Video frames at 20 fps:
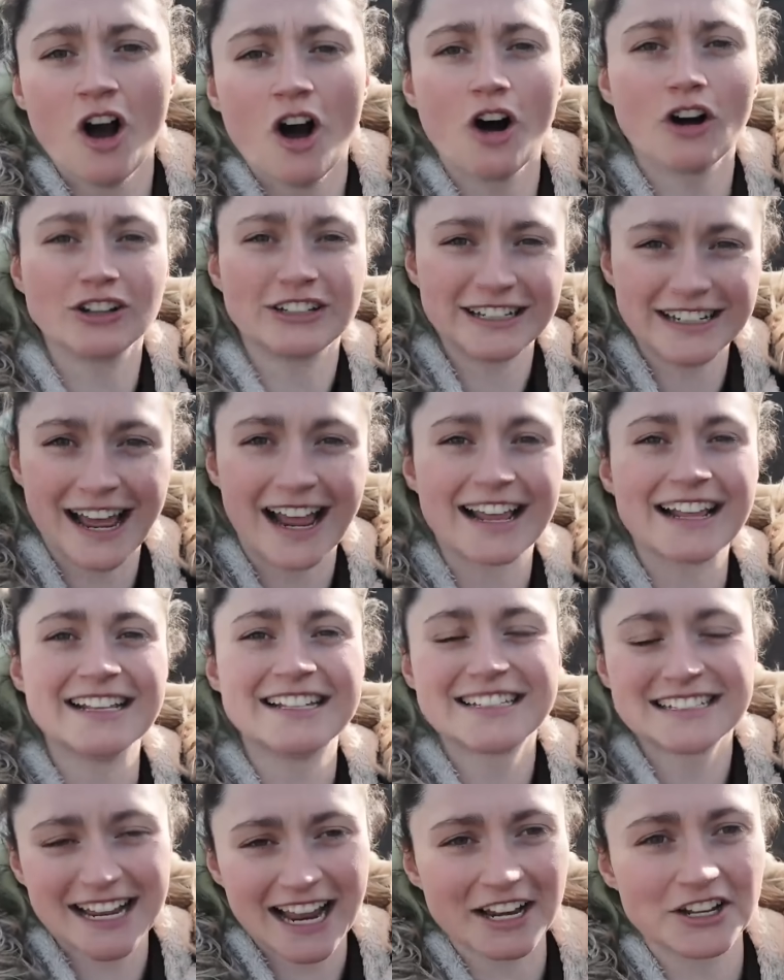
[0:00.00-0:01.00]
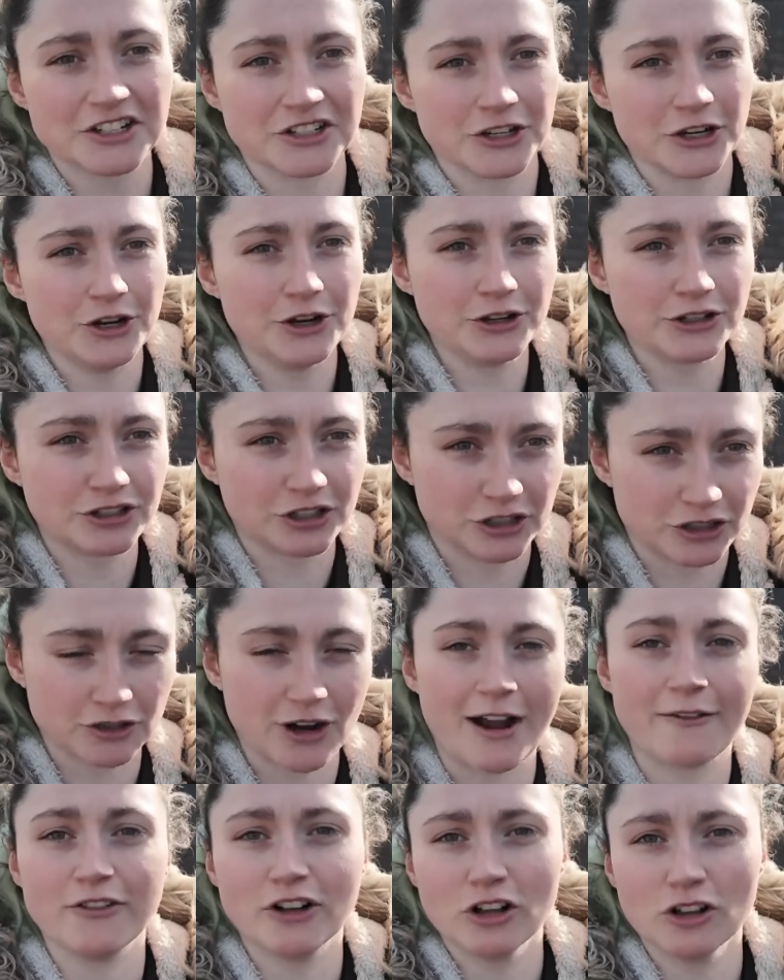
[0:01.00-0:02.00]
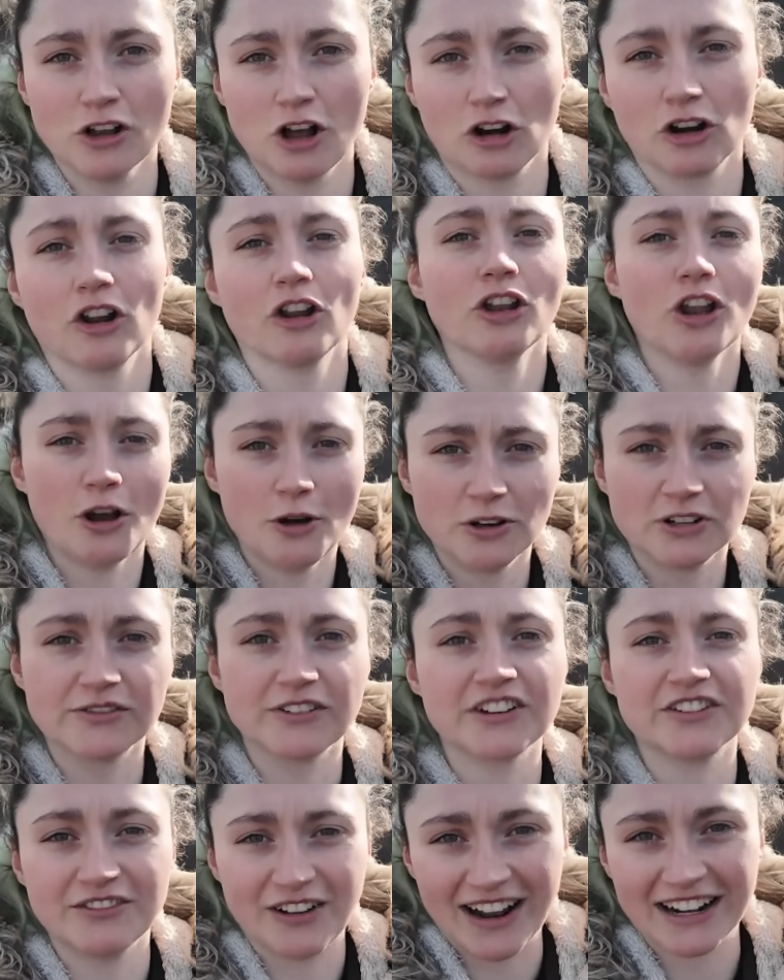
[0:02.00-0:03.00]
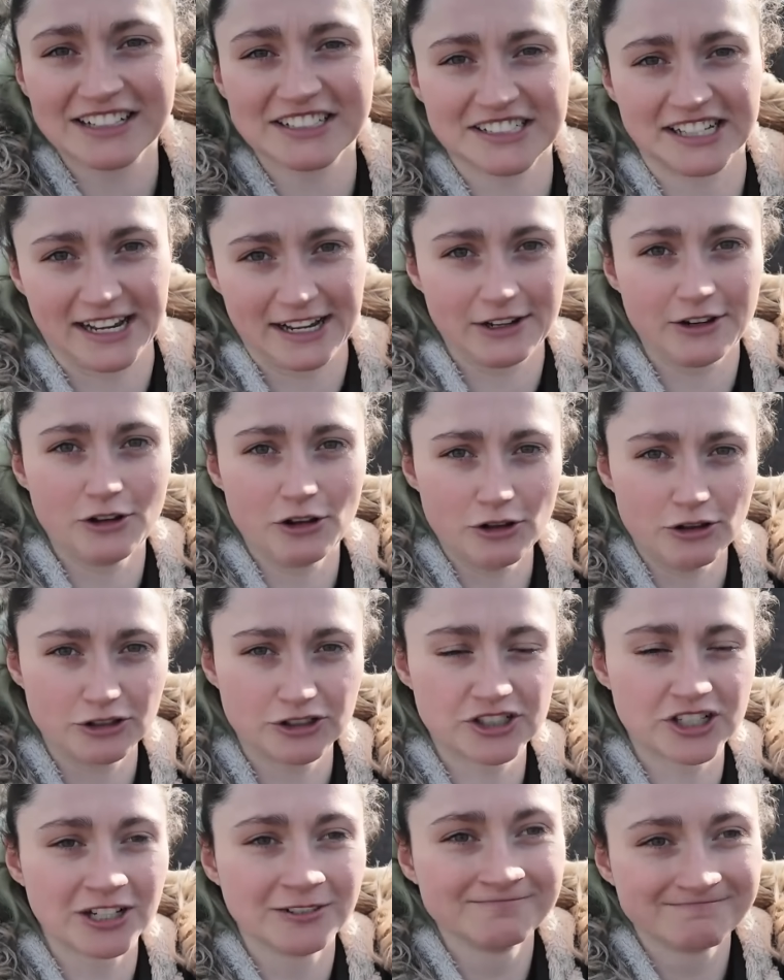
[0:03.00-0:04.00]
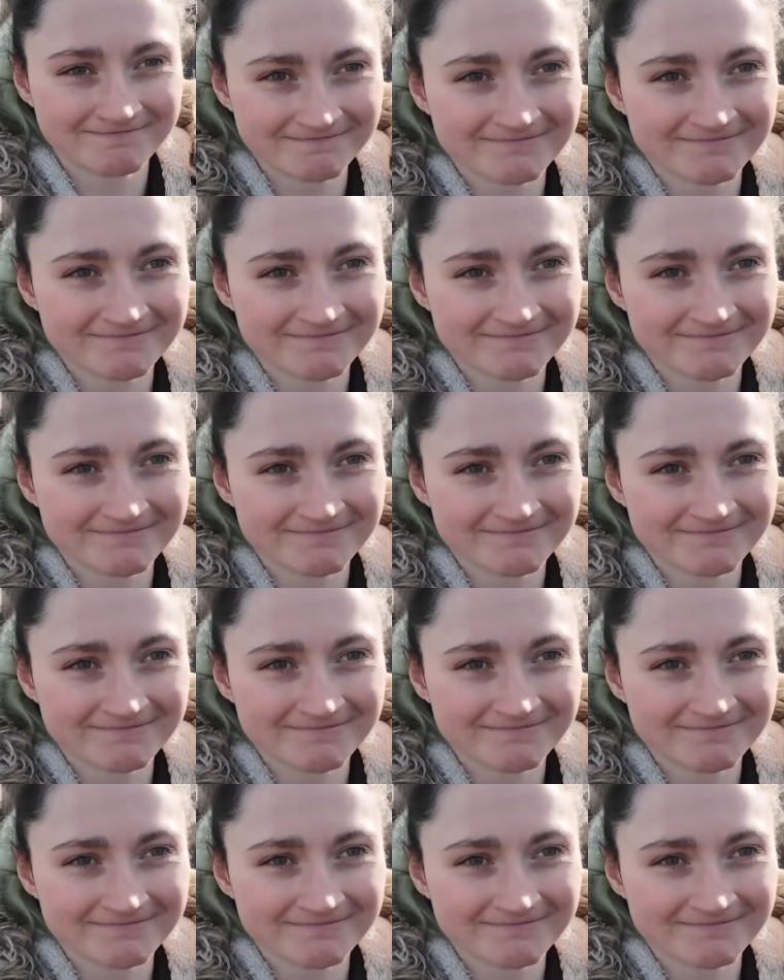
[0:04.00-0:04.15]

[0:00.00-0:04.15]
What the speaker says: or did I instead choose to travel on a load of advanced singles?